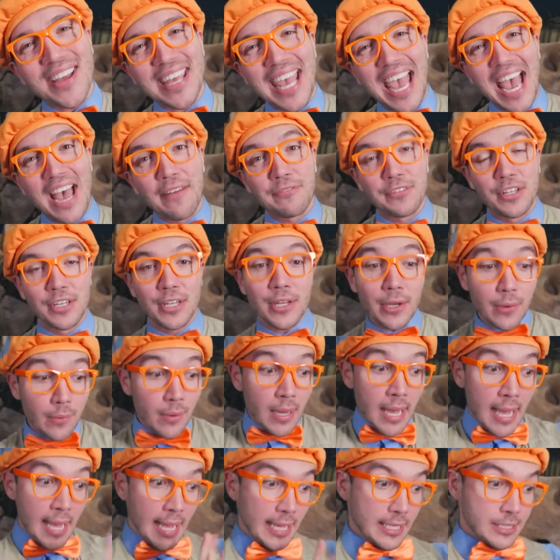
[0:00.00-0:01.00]
you have to do
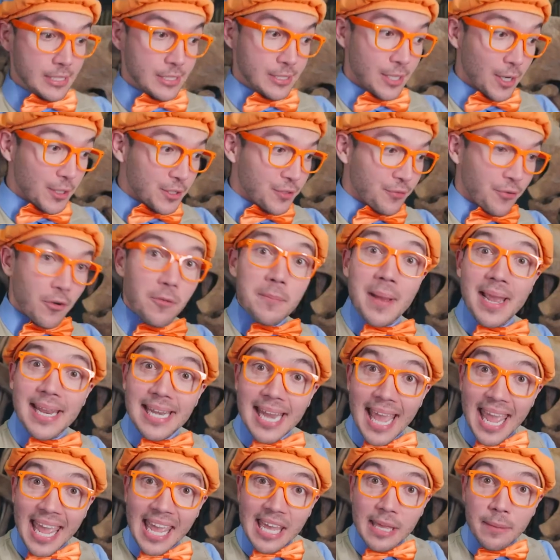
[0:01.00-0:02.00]
is search for my
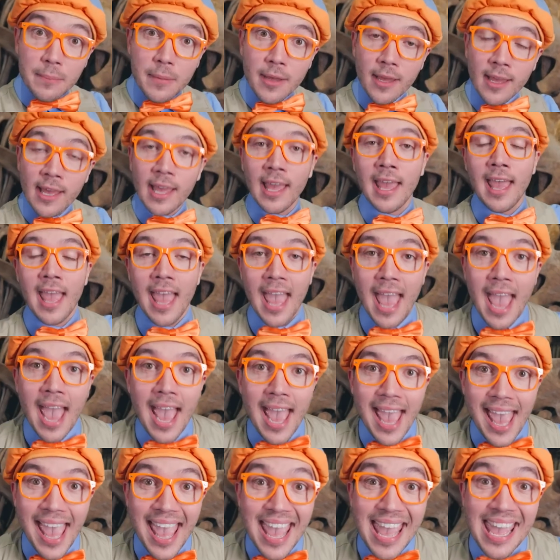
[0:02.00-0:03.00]
name.
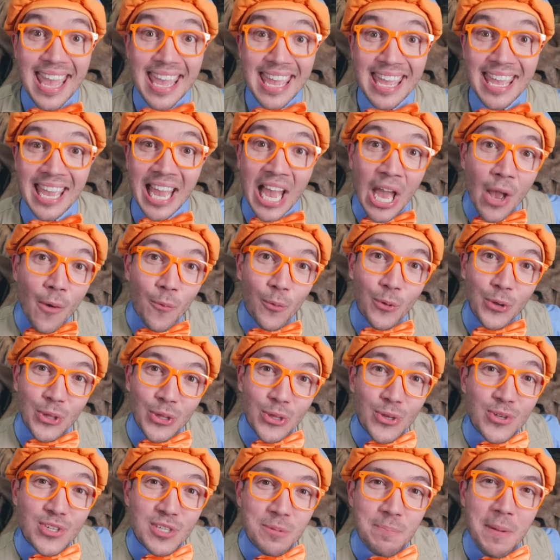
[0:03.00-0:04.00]
Hey, will
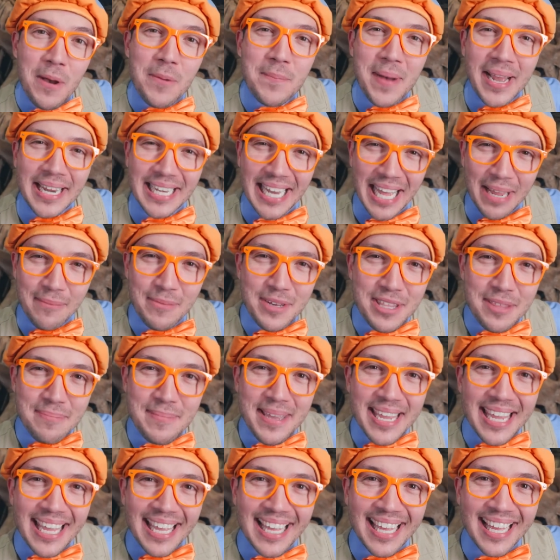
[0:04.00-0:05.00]
you spell my name with
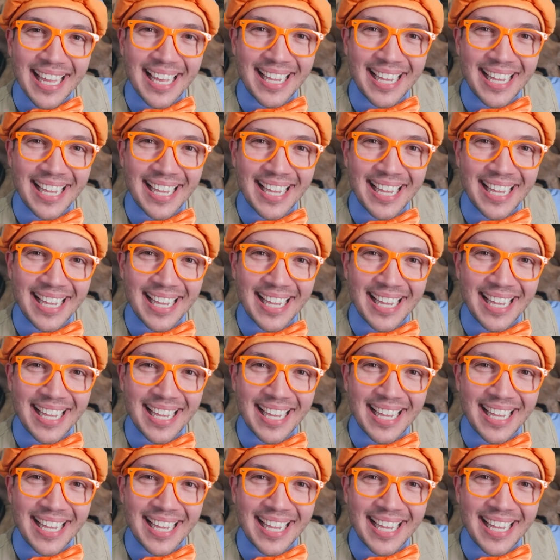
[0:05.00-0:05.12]
me?